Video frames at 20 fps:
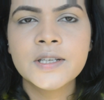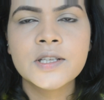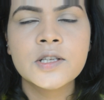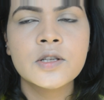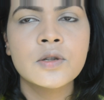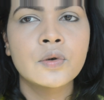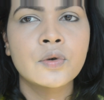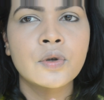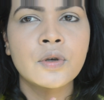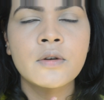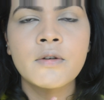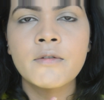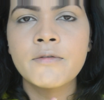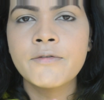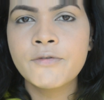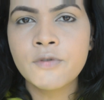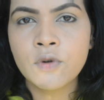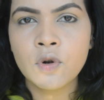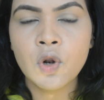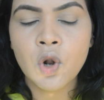it's looking
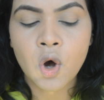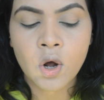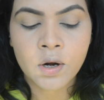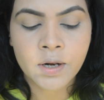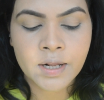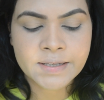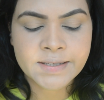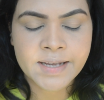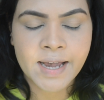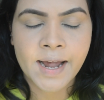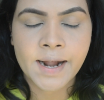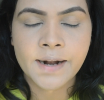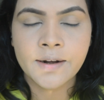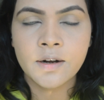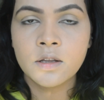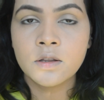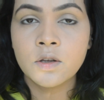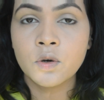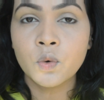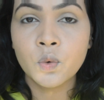flawless,
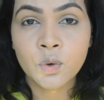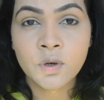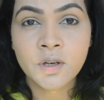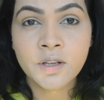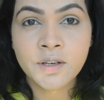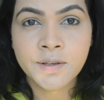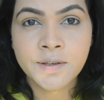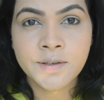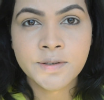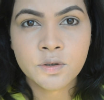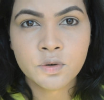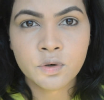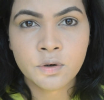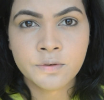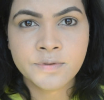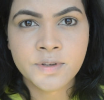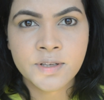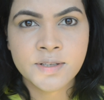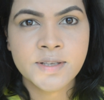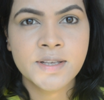and the only reason
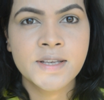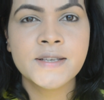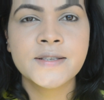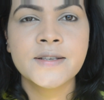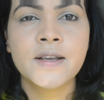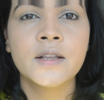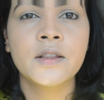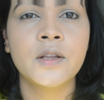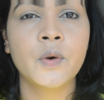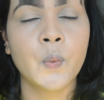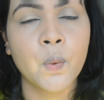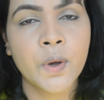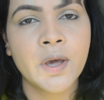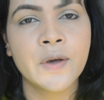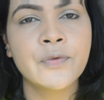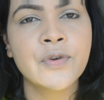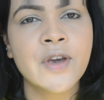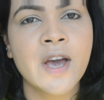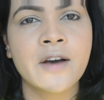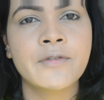of this is the
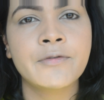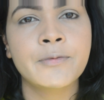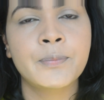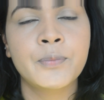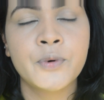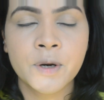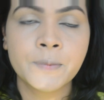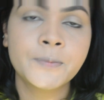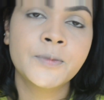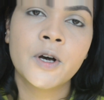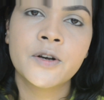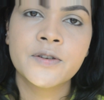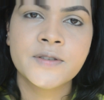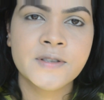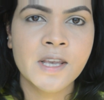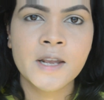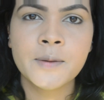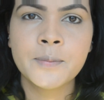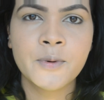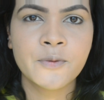way we have prepped our
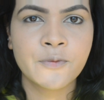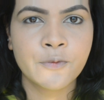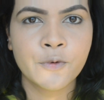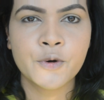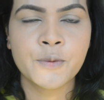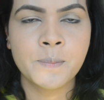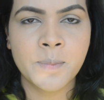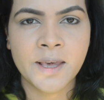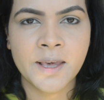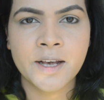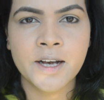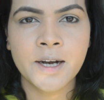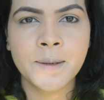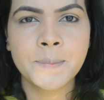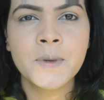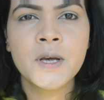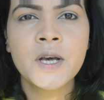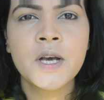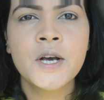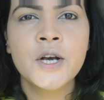skin before
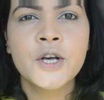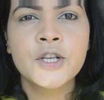makeup.